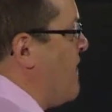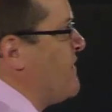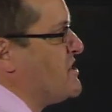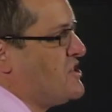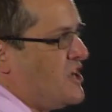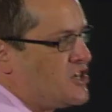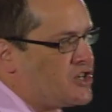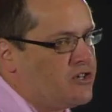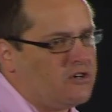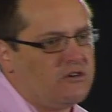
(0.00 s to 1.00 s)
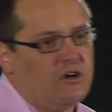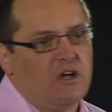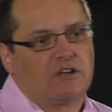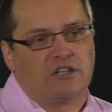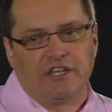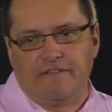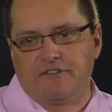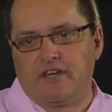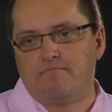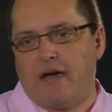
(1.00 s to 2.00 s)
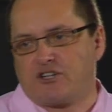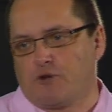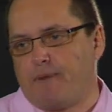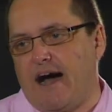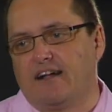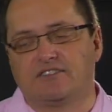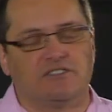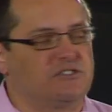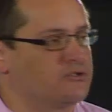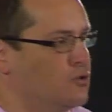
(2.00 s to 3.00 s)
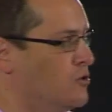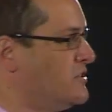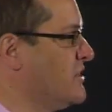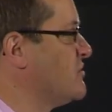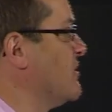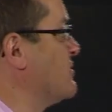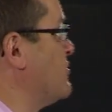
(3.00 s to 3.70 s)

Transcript: of additional Cleveland Metropolitan School District